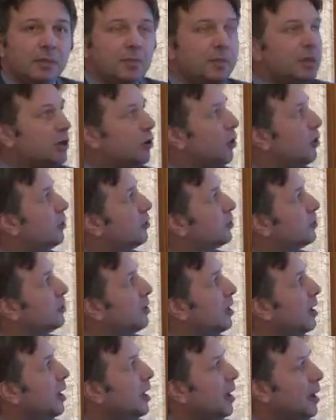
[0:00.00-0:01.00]
because
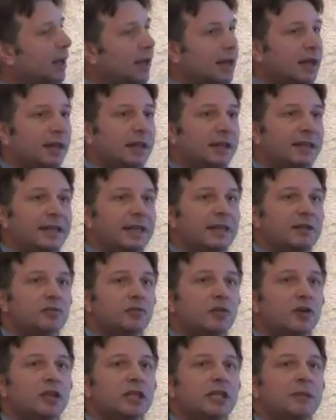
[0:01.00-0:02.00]
there is
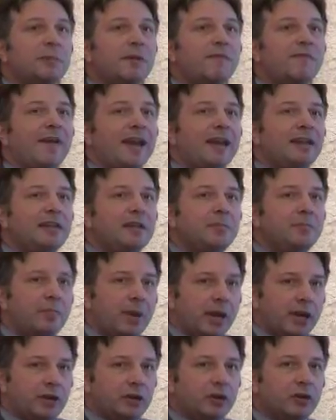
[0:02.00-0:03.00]
going to be a waiting
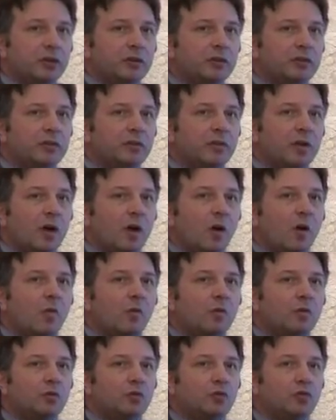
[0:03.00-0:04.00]
period
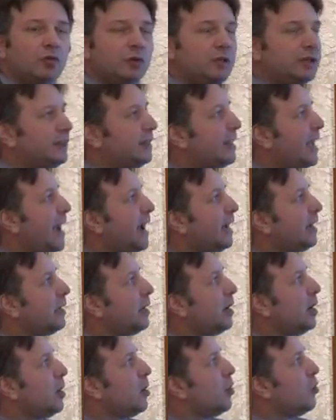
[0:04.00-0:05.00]
to
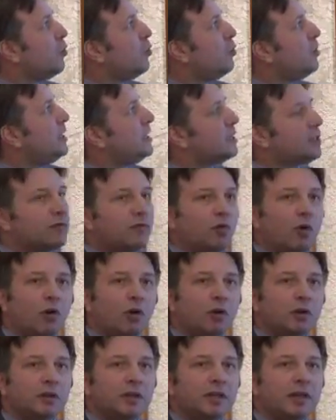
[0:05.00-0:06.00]
detect who is
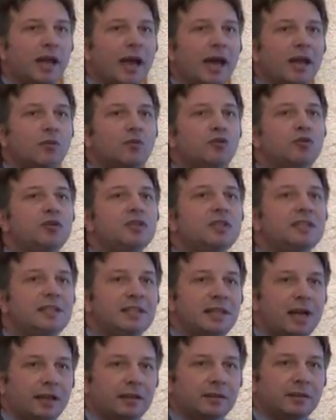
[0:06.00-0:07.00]
faulty and who is
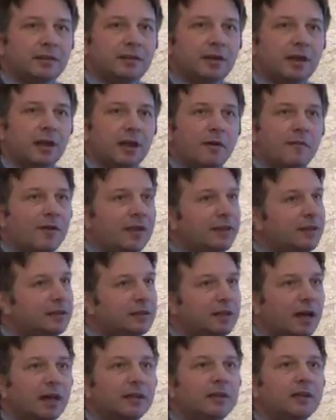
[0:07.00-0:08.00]
not, whether
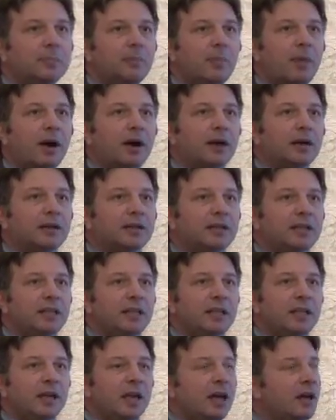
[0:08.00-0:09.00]
the other
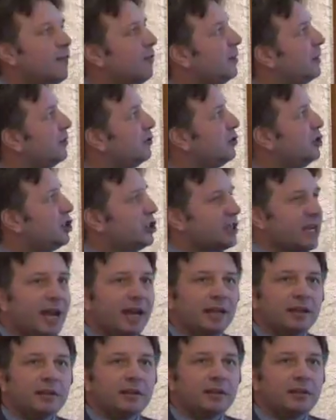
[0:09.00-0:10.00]
party will
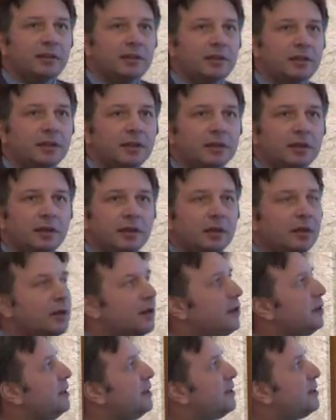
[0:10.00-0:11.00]
reject the
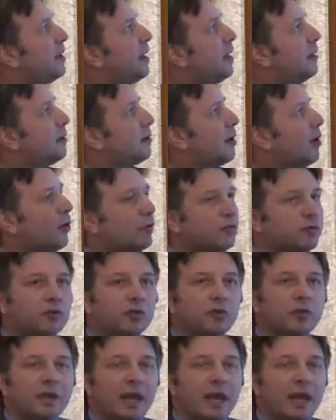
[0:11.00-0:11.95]
result of the